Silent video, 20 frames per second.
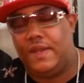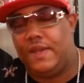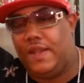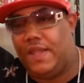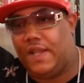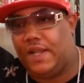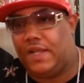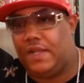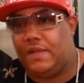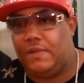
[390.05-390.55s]

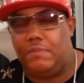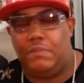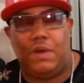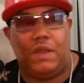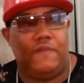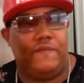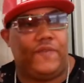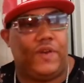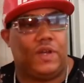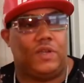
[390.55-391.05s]
Nigga,
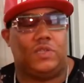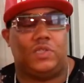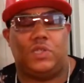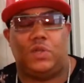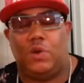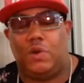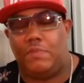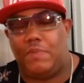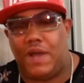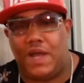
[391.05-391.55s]
motherfucker
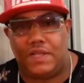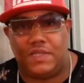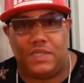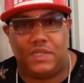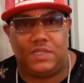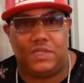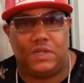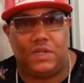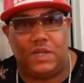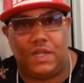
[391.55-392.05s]
stole my
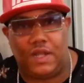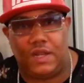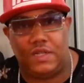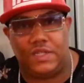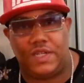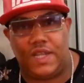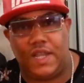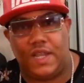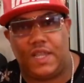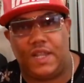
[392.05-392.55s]
$600
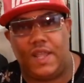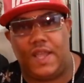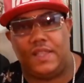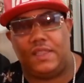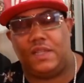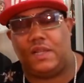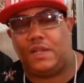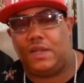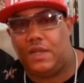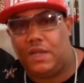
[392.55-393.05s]
jacket
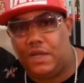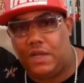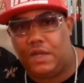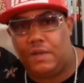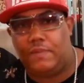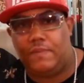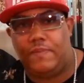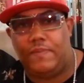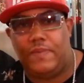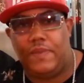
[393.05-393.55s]
at the
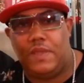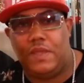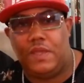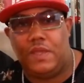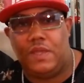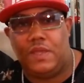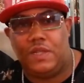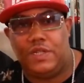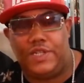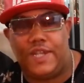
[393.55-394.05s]
club.
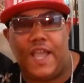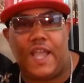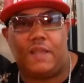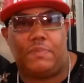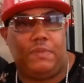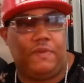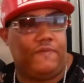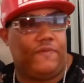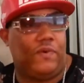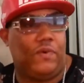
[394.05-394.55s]

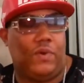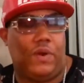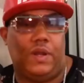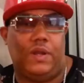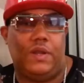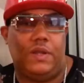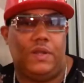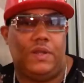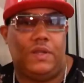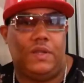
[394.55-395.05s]
Jacked me for it.